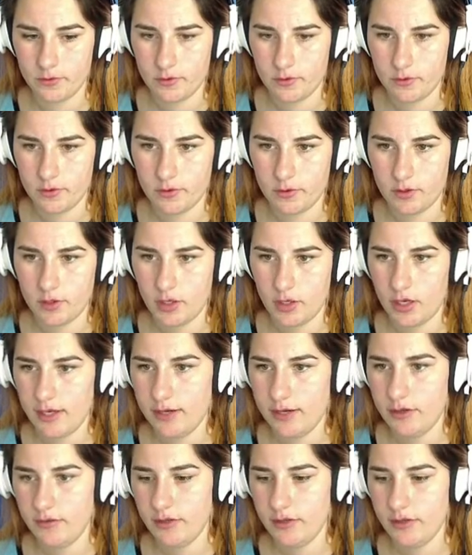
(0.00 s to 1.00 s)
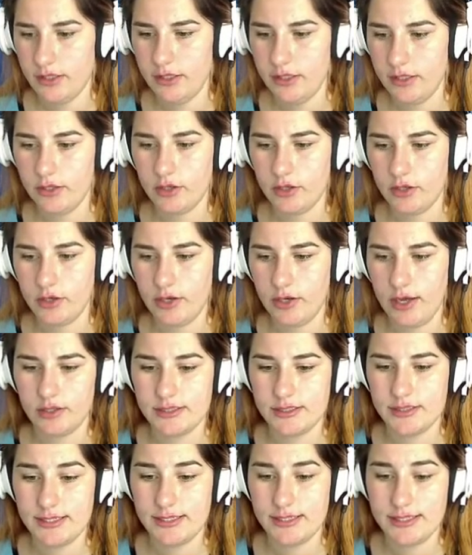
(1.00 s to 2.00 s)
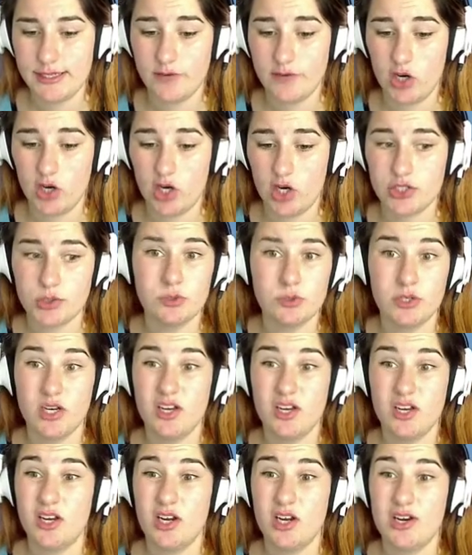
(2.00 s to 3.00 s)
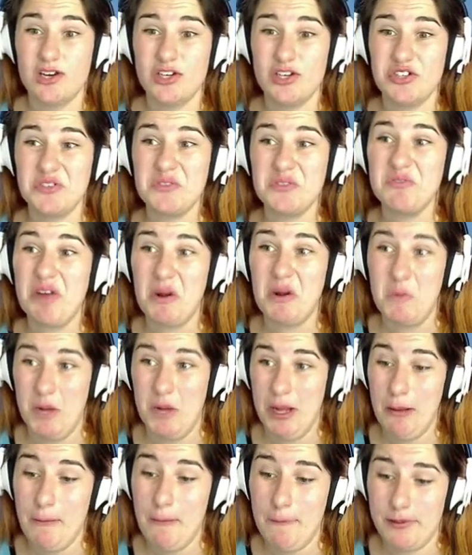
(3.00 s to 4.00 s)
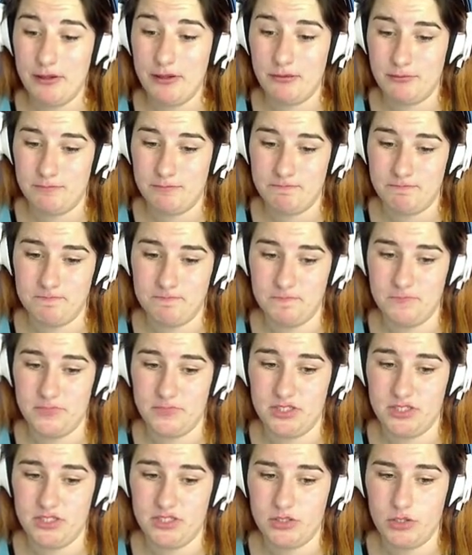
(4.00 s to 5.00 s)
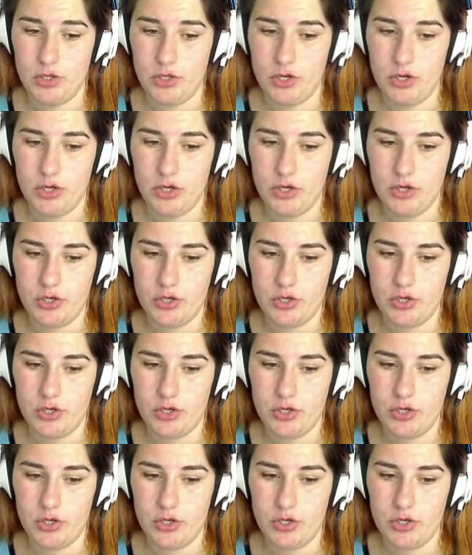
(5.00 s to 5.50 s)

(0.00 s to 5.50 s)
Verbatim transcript: I don't really know how long it's gonna take for her to grow up, so